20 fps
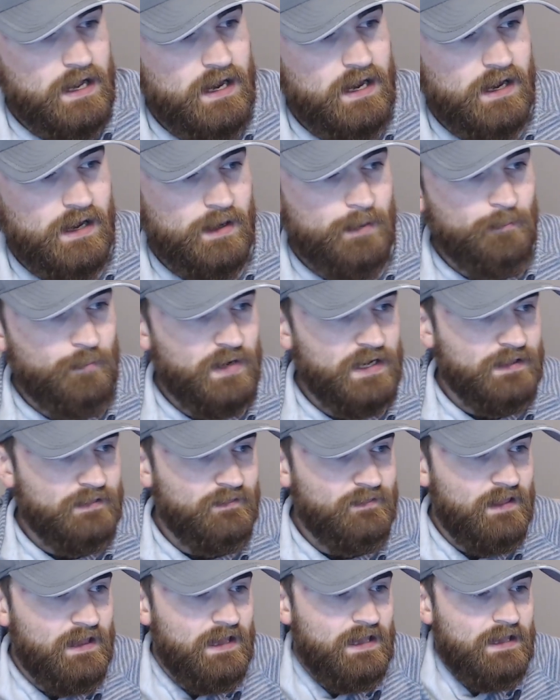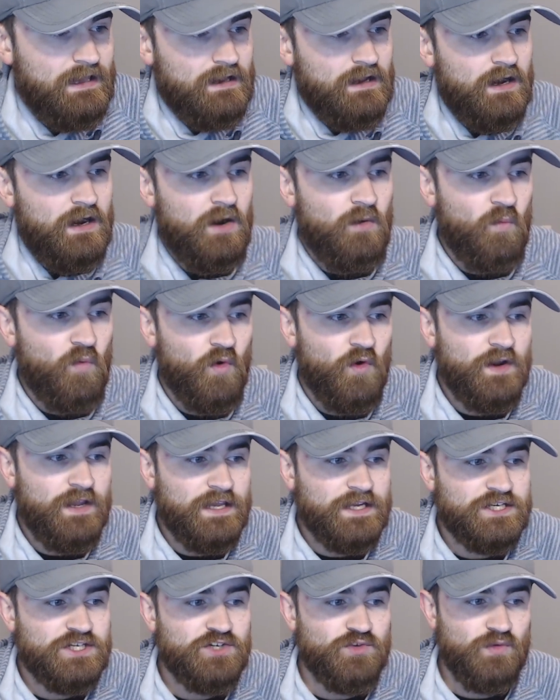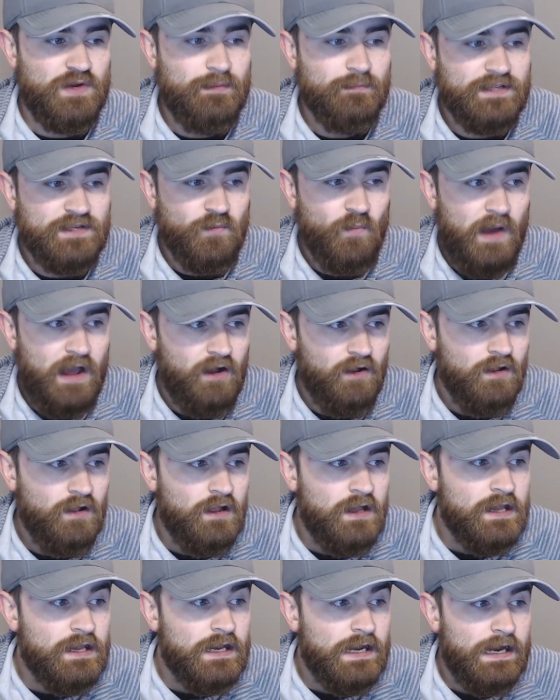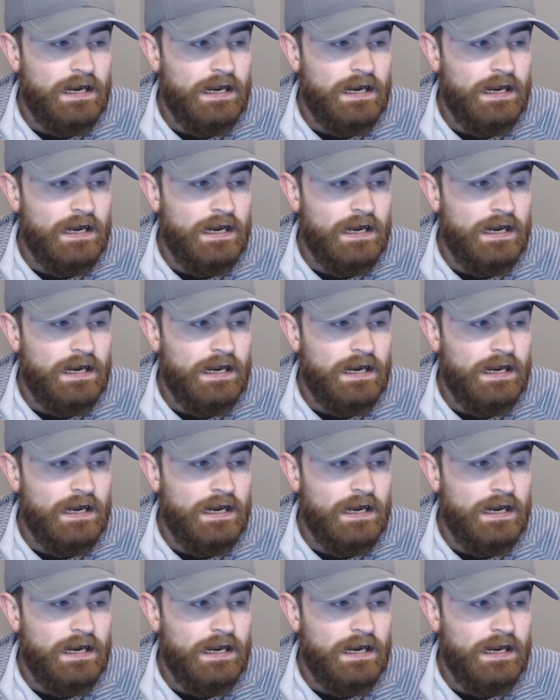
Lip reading: but they work extremely well.